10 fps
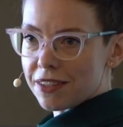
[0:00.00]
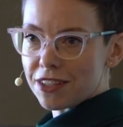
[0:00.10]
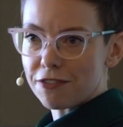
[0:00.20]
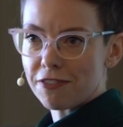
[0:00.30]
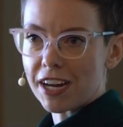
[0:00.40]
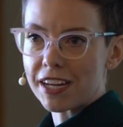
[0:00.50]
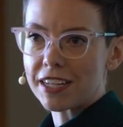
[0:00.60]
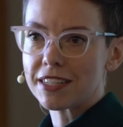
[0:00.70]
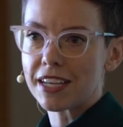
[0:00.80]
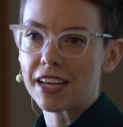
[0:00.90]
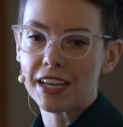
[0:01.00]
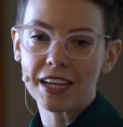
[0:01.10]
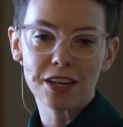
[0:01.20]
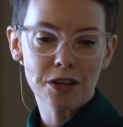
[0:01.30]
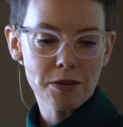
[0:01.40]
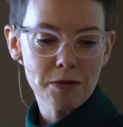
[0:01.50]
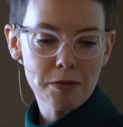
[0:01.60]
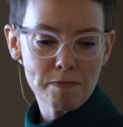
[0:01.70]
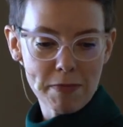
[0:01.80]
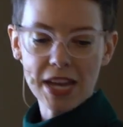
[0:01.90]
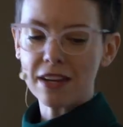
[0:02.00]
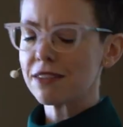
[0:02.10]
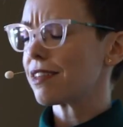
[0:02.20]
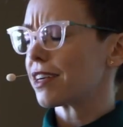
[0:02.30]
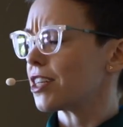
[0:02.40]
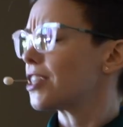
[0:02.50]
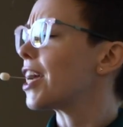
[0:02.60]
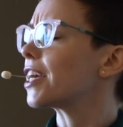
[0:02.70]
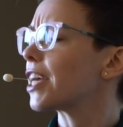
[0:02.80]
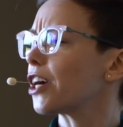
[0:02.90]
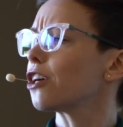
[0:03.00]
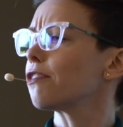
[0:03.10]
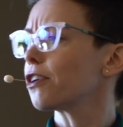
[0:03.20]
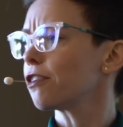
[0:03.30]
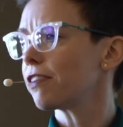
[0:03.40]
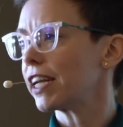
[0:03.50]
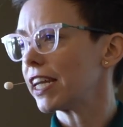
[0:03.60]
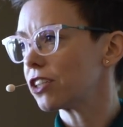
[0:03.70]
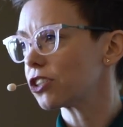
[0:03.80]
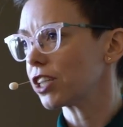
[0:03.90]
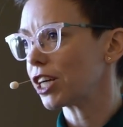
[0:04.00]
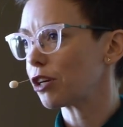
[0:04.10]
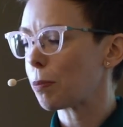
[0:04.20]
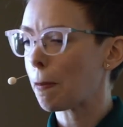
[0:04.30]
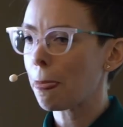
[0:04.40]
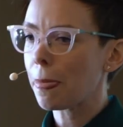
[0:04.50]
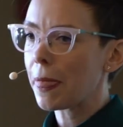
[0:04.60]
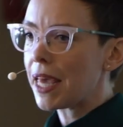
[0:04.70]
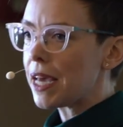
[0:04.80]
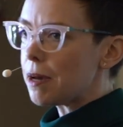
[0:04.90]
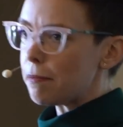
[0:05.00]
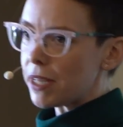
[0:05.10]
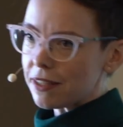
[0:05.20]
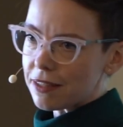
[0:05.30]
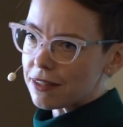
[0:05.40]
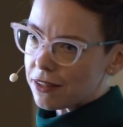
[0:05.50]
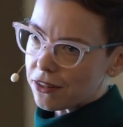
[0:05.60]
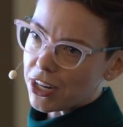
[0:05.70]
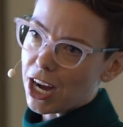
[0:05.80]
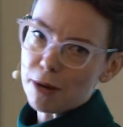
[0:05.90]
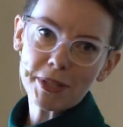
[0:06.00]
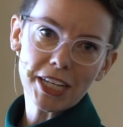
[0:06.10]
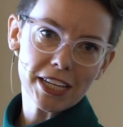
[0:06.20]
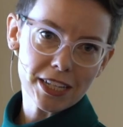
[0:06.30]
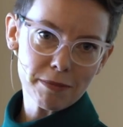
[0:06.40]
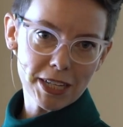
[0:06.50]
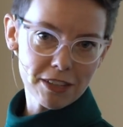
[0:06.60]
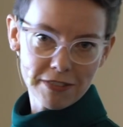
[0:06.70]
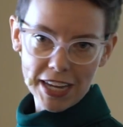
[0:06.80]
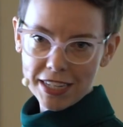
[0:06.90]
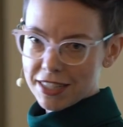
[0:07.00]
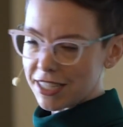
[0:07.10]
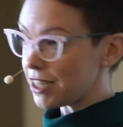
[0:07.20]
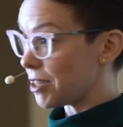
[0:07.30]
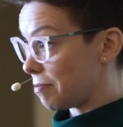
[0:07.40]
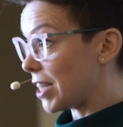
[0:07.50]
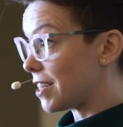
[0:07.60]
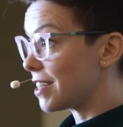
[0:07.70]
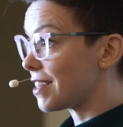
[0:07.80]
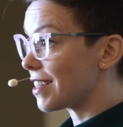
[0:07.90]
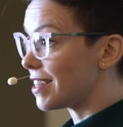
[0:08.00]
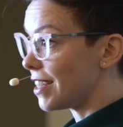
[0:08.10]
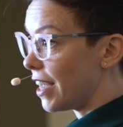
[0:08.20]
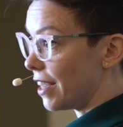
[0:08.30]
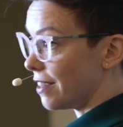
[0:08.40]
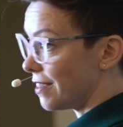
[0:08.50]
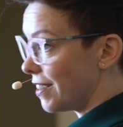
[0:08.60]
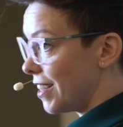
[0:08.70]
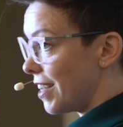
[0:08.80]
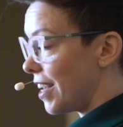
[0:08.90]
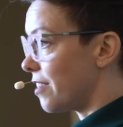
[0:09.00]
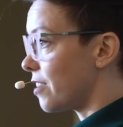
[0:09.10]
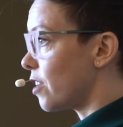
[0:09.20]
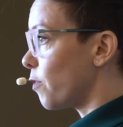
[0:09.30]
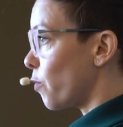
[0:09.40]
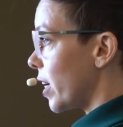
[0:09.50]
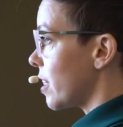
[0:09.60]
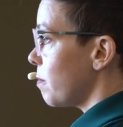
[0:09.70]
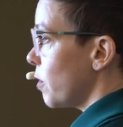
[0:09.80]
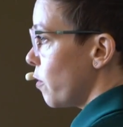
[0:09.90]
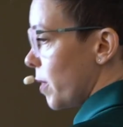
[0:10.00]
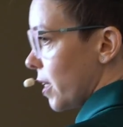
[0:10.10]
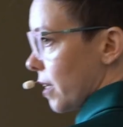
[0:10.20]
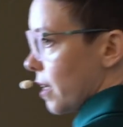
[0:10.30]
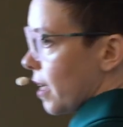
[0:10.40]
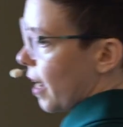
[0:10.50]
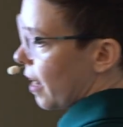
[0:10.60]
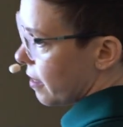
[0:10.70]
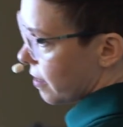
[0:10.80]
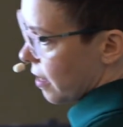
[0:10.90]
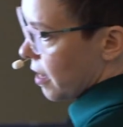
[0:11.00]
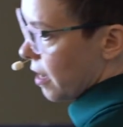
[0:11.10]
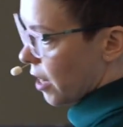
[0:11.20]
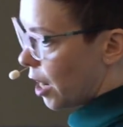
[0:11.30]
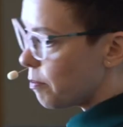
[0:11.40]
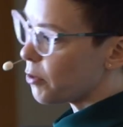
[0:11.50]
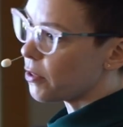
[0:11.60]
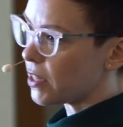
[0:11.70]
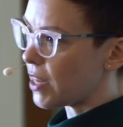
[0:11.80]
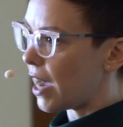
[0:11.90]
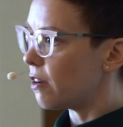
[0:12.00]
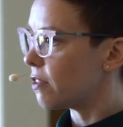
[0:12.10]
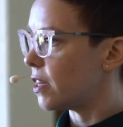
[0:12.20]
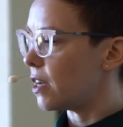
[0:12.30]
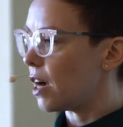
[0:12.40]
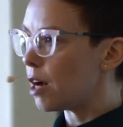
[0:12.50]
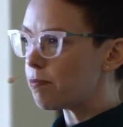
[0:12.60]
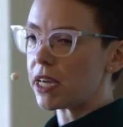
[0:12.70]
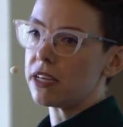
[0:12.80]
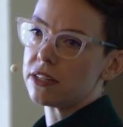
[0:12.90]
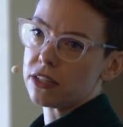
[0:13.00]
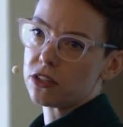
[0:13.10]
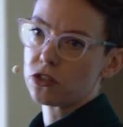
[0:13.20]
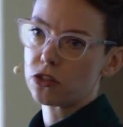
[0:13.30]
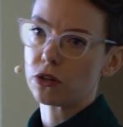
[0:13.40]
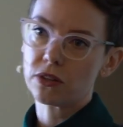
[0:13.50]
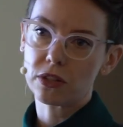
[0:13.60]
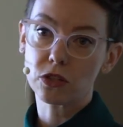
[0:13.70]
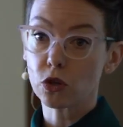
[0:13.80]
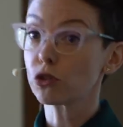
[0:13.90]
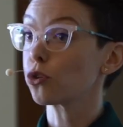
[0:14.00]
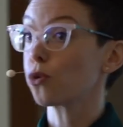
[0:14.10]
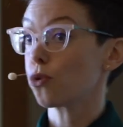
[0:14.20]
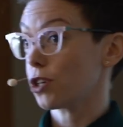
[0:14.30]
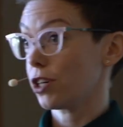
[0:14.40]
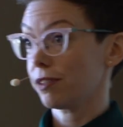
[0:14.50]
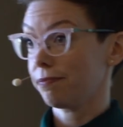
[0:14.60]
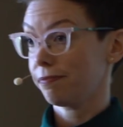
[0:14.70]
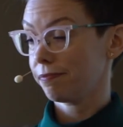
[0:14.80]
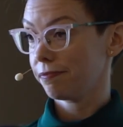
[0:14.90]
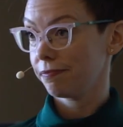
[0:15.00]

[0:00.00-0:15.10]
to find a man that could take care of her financially. But this is a little complicated by the fact that it's 1968, and the civil rights movement has come through the South and upended the social order.